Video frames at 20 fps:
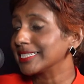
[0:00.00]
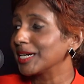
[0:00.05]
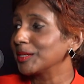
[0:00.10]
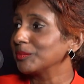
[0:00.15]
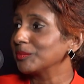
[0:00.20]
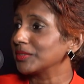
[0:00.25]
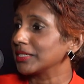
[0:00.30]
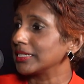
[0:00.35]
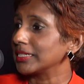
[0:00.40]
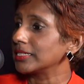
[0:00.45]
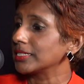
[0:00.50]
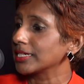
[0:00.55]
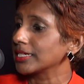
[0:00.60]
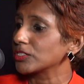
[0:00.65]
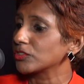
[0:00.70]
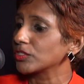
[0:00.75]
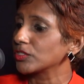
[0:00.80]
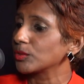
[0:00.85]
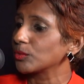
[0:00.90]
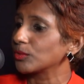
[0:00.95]
time, the
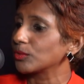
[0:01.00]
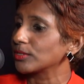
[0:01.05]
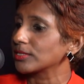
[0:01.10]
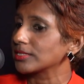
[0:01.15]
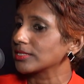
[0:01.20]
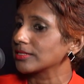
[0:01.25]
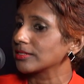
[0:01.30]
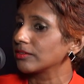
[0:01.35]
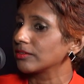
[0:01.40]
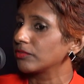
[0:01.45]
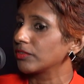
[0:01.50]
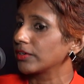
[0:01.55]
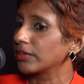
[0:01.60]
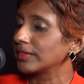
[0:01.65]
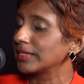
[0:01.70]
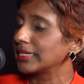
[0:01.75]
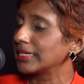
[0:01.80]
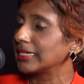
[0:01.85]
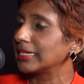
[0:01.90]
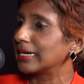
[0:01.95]
industry was
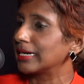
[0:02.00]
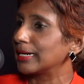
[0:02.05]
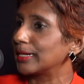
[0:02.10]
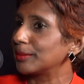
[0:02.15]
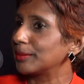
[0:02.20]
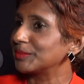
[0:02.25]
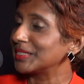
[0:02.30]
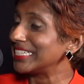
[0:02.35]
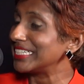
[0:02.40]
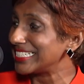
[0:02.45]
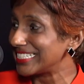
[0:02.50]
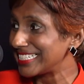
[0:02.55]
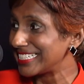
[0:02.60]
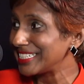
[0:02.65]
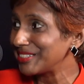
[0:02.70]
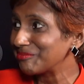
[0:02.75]
very easy.